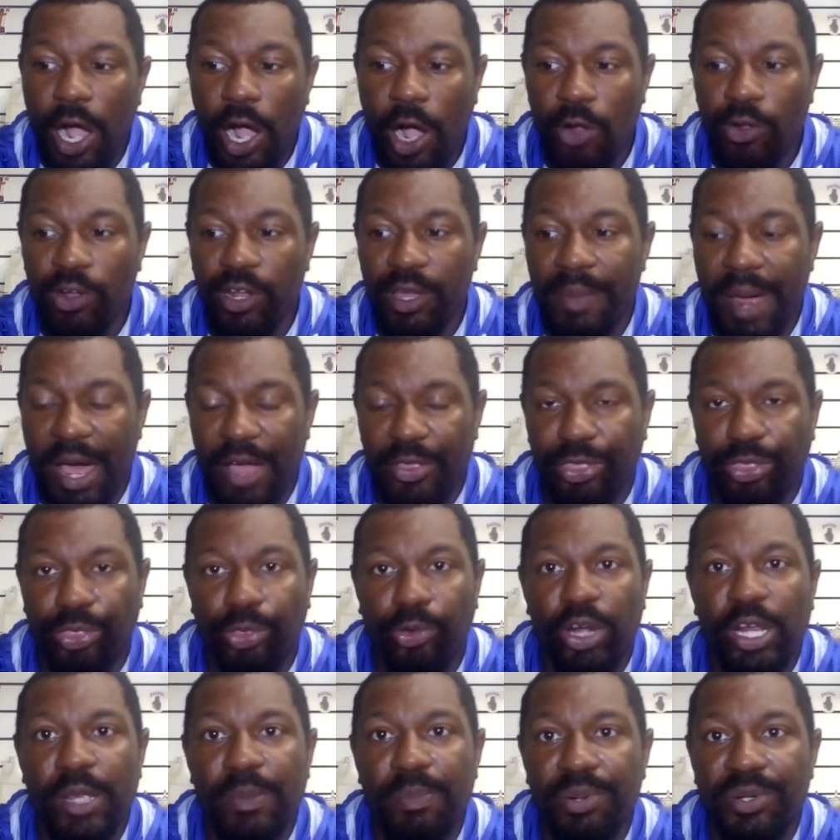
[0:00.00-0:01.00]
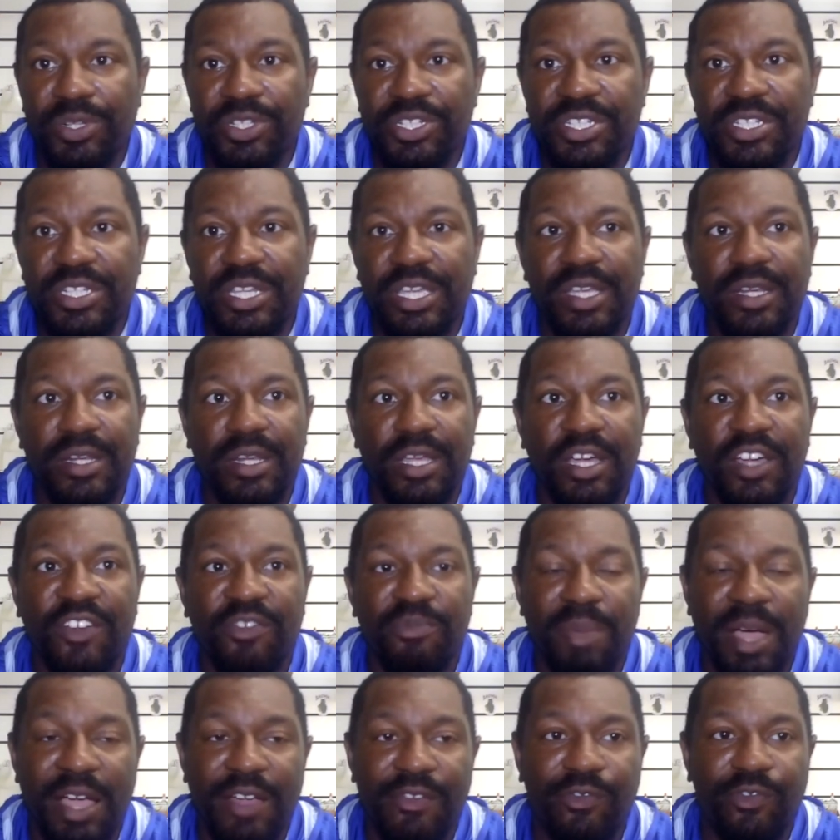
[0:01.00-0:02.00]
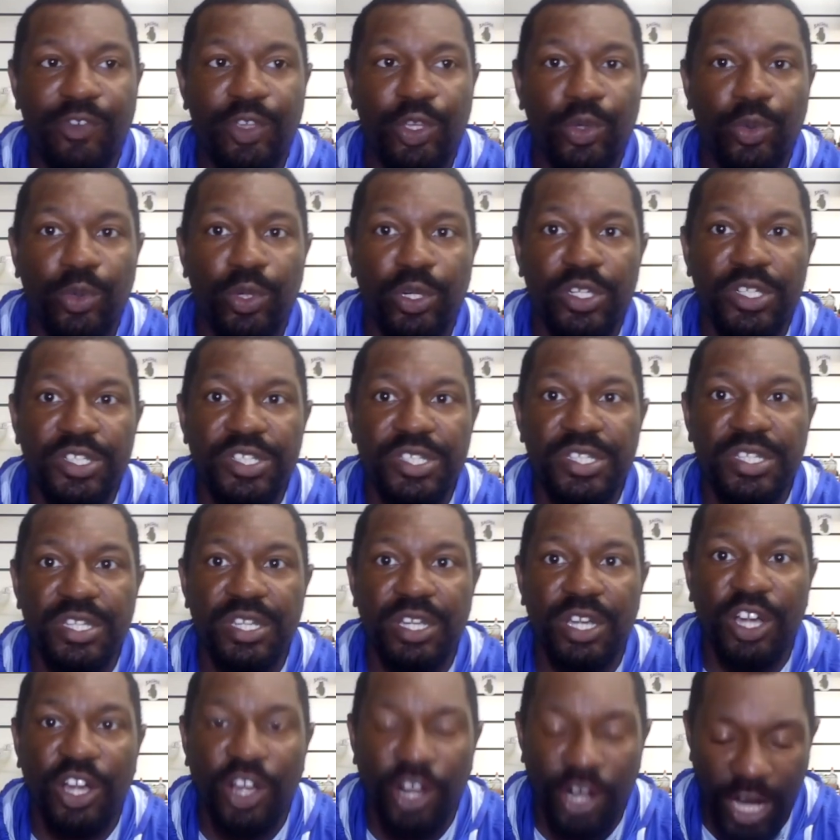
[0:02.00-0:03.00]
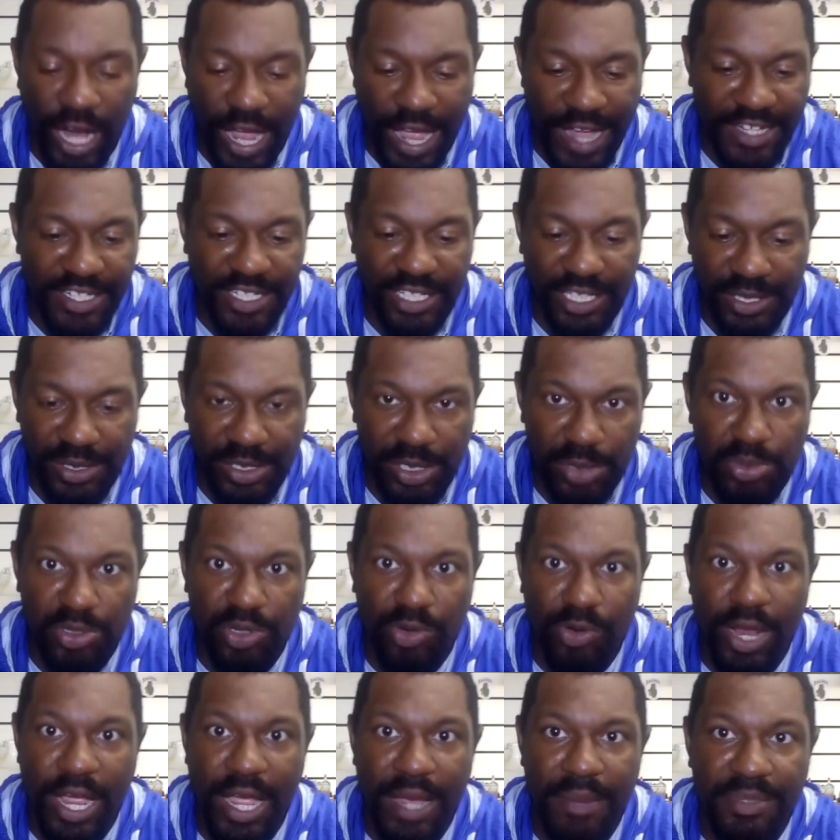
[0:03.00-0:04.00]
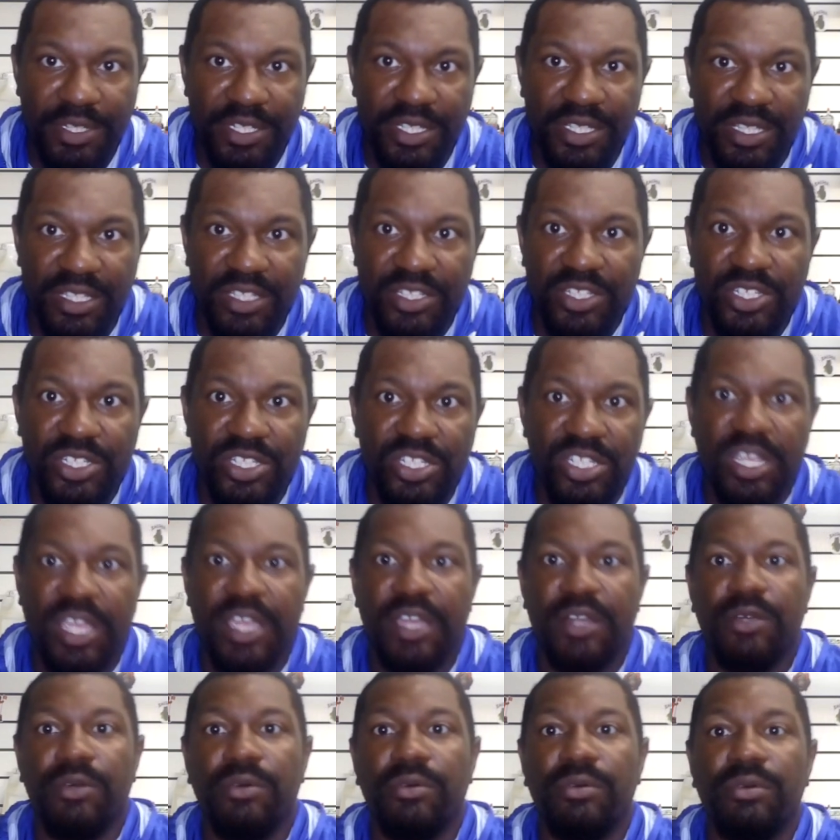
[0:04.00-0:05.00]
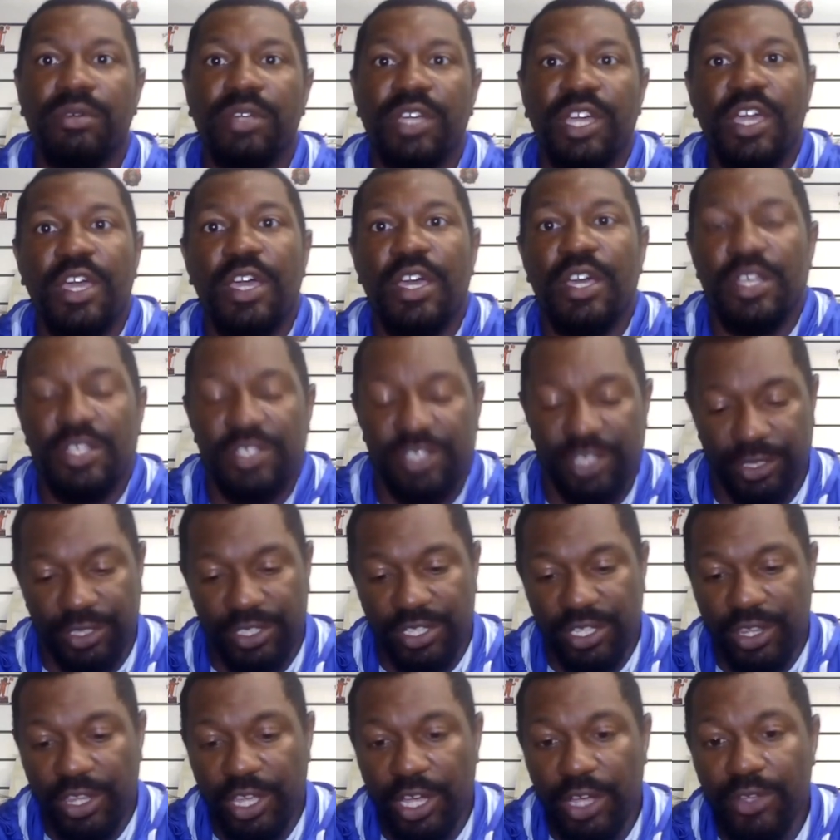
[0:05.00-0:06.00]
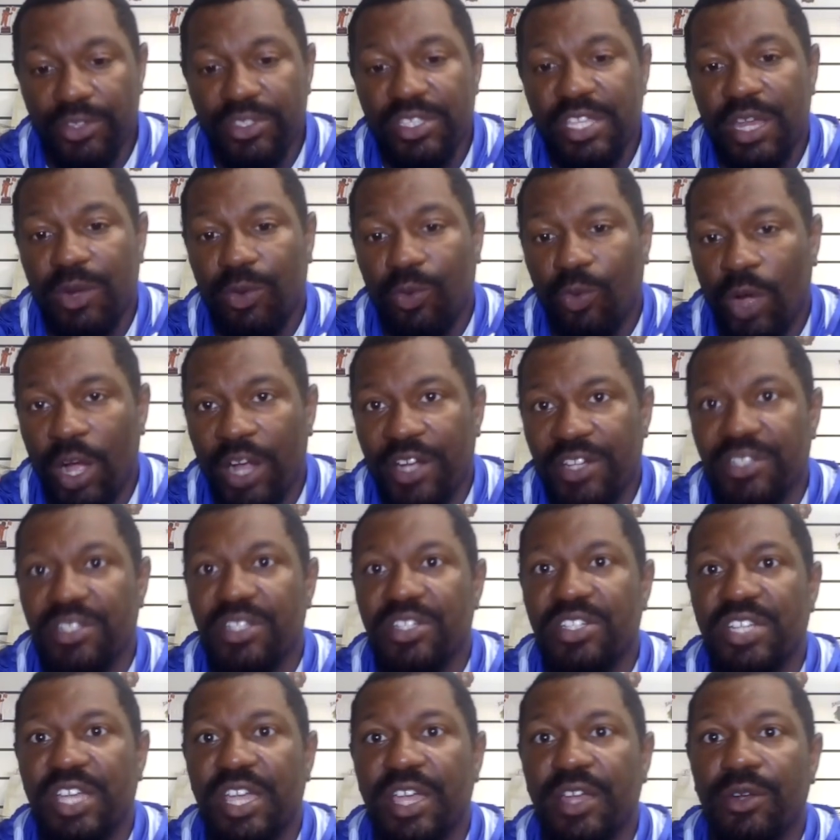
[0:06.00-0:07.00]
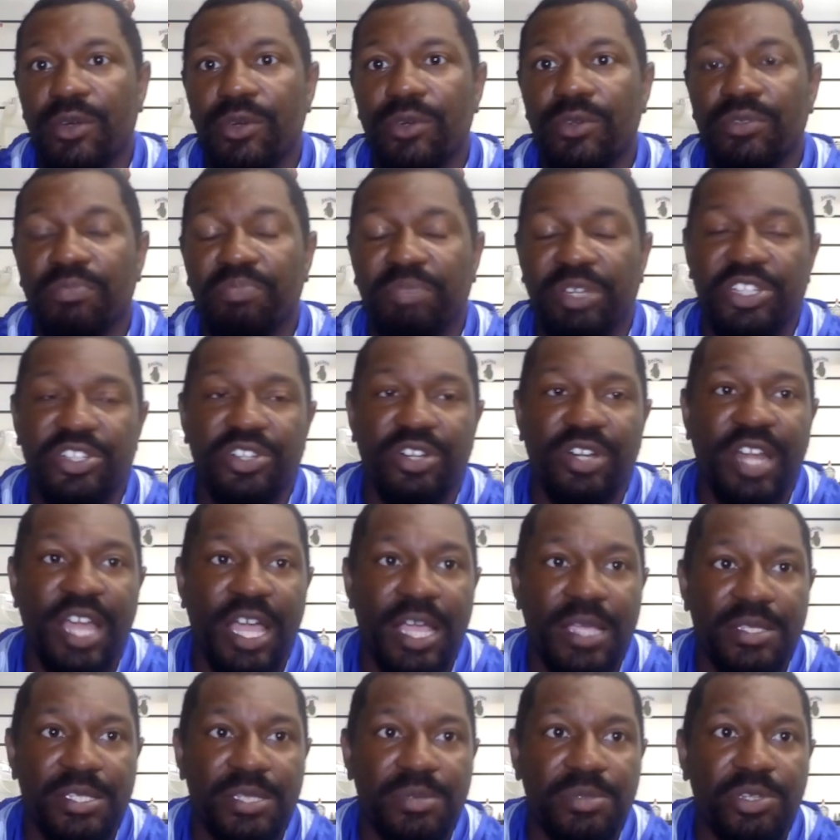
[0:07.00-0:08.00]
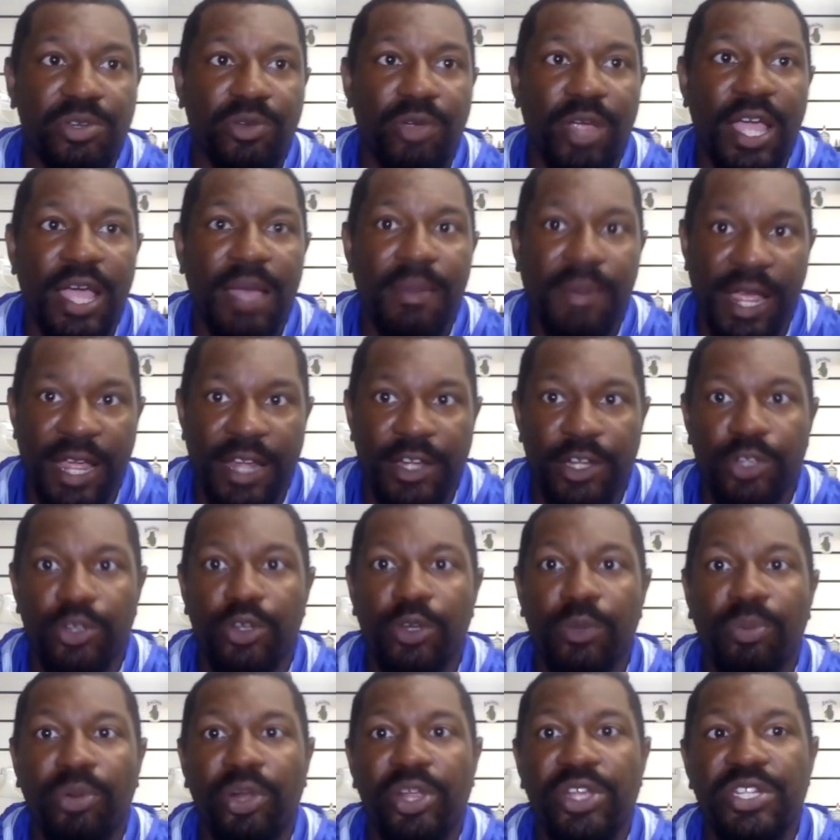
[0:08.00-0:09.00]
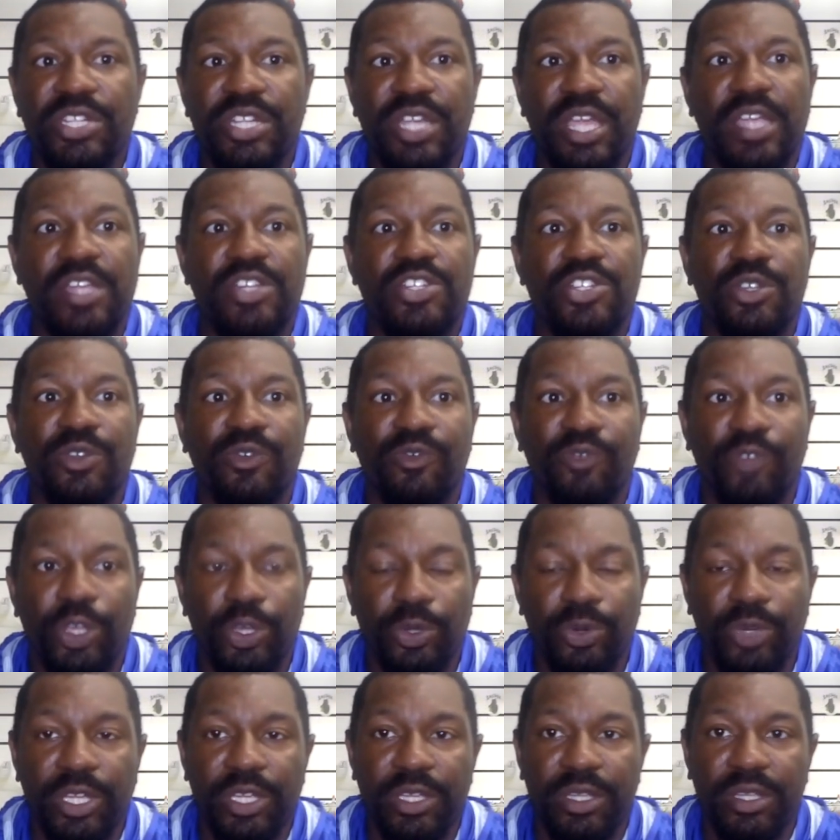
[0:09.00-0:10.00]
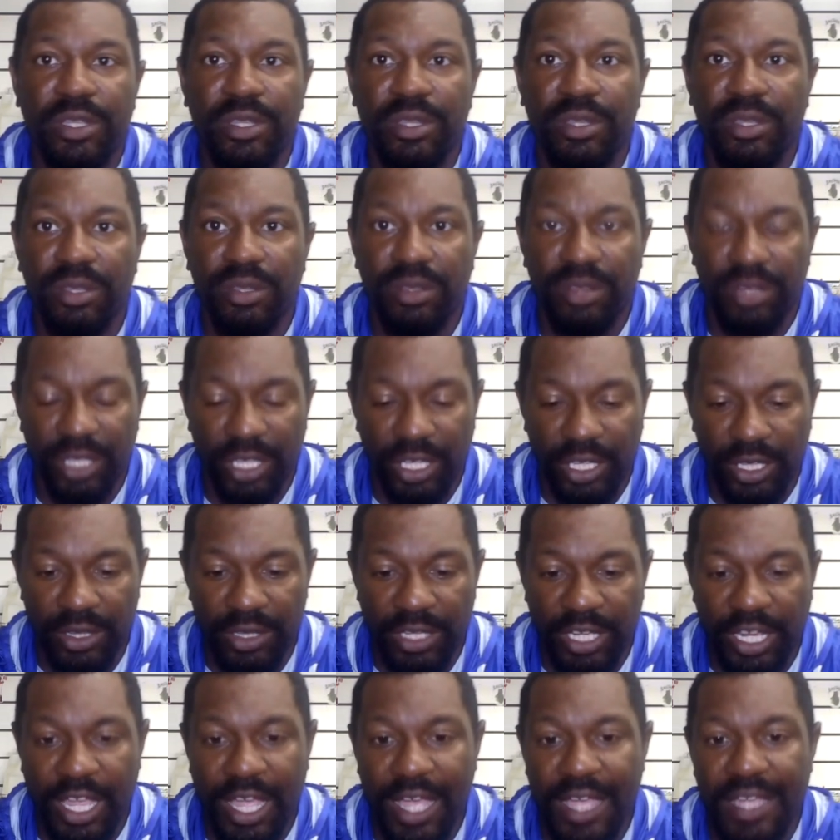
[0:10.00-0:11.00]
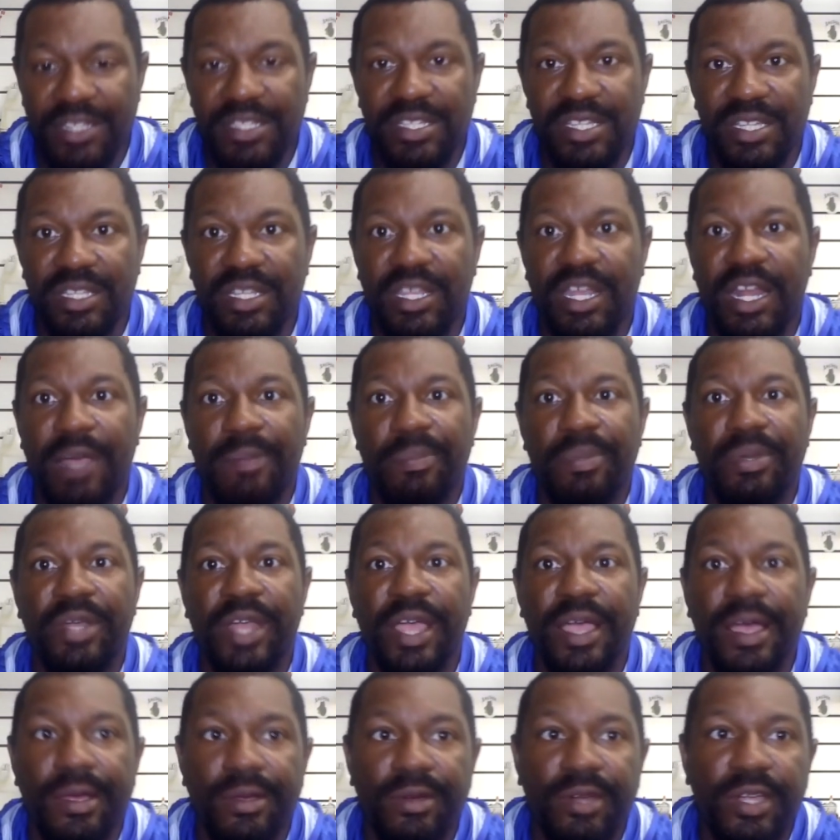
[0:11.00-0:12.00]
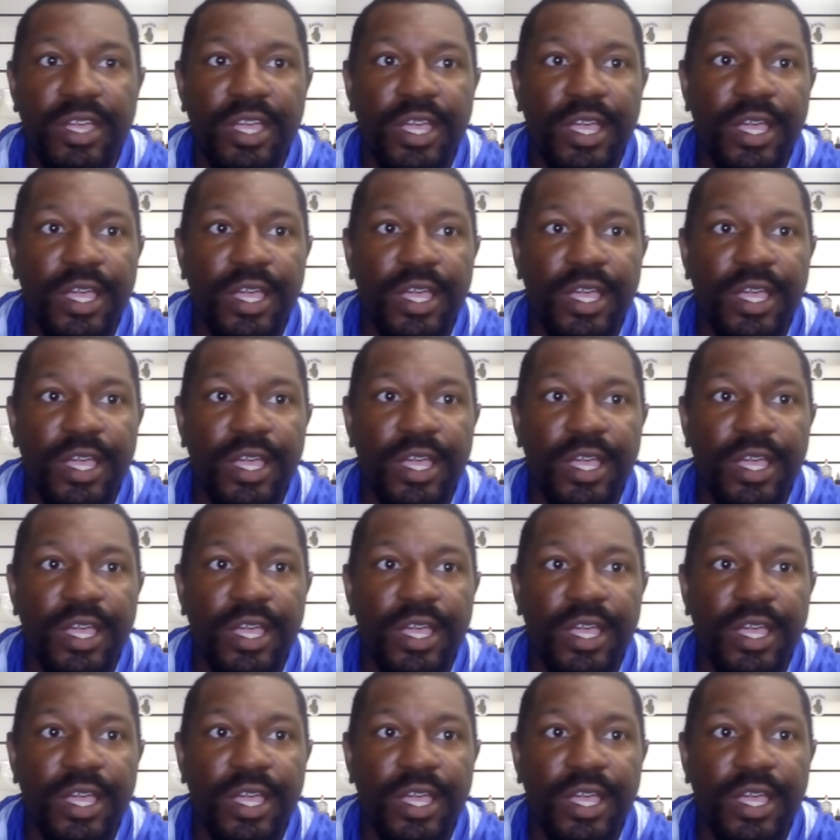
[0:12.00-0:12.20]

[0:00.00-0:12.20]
only about 3% of my viewers are actually subscribed to this channel. So to those that watch the channel but you're not subscribed, I do appreciate you viewing the, the content that I put out.